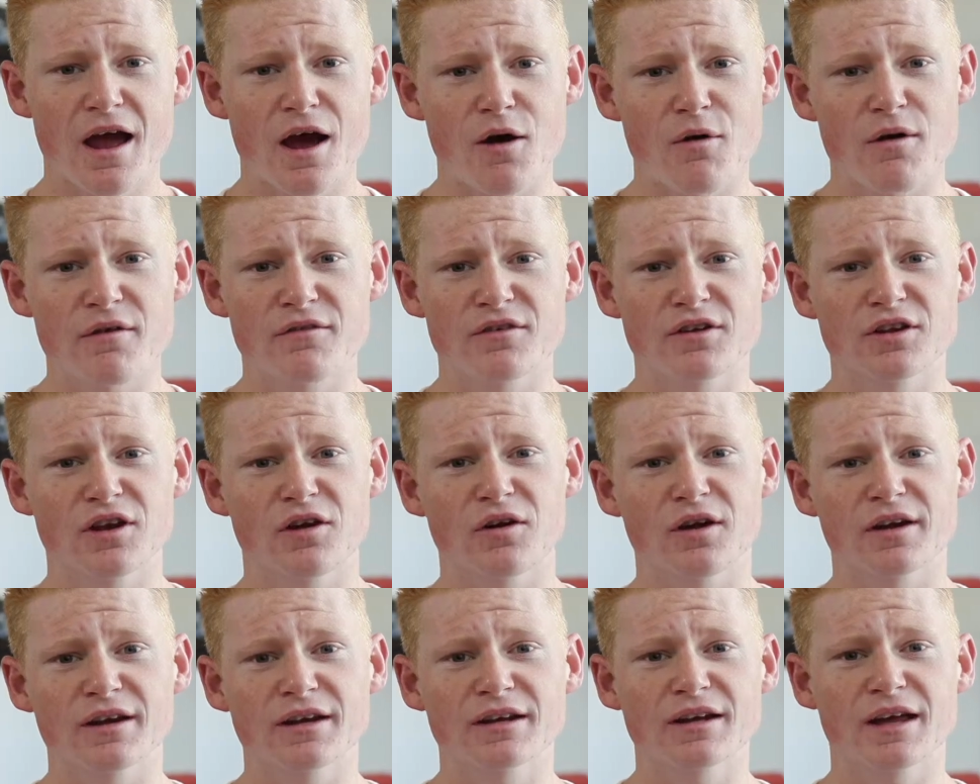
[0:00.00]
However,
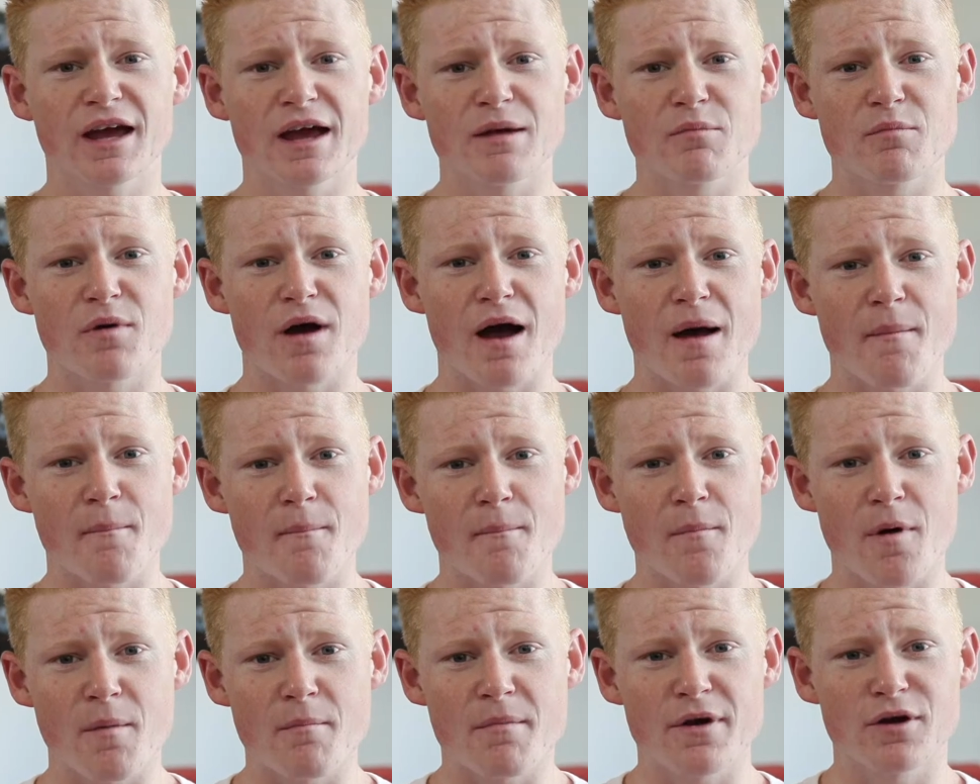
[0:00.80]
I didn't keep my
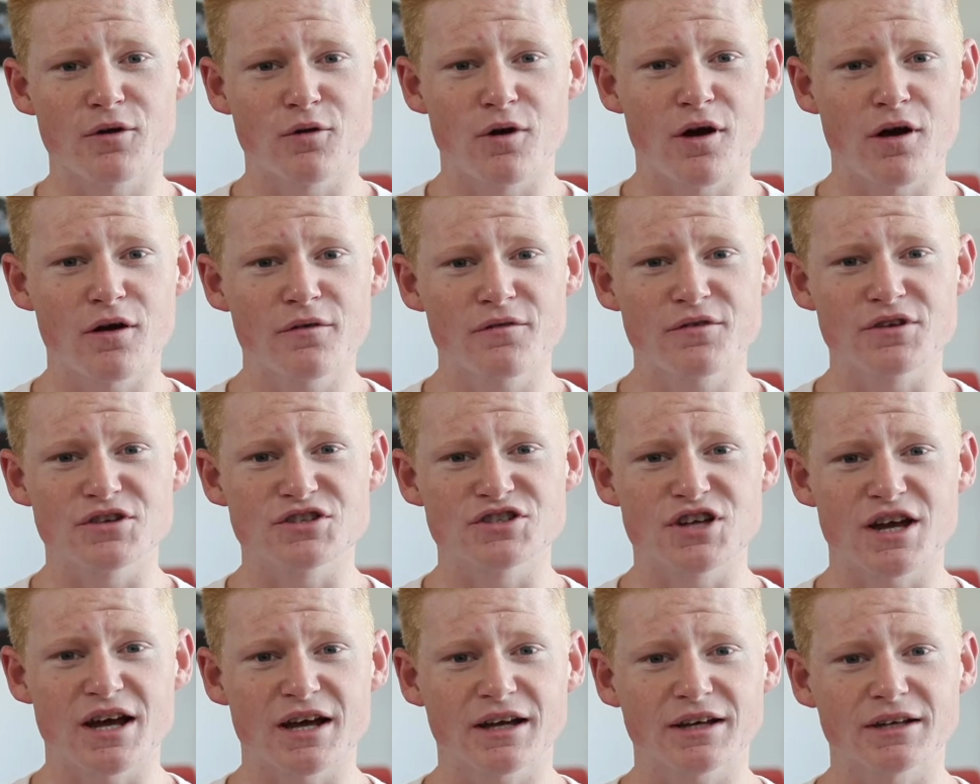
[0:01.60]
mental health in
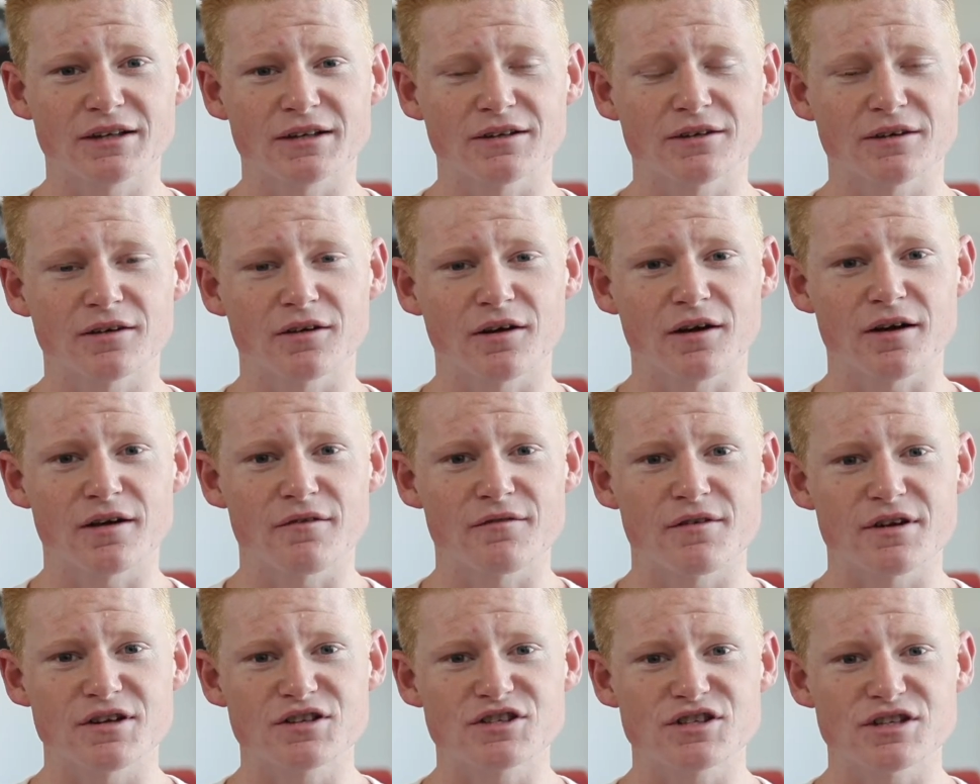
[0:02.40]
check, and I
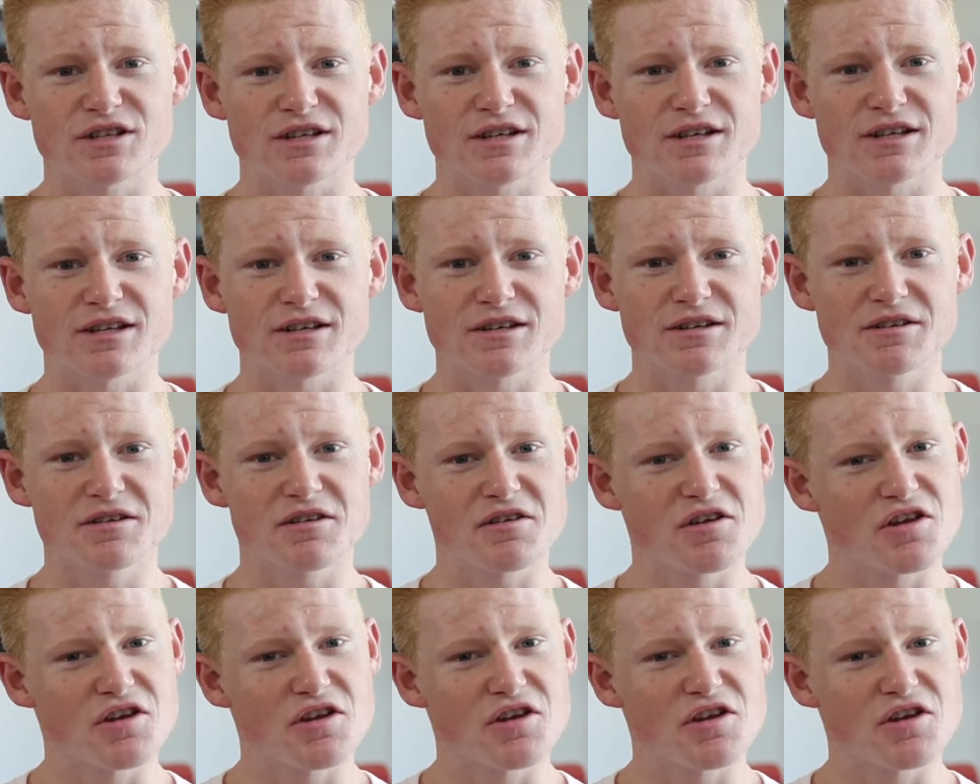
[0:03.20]
eventually,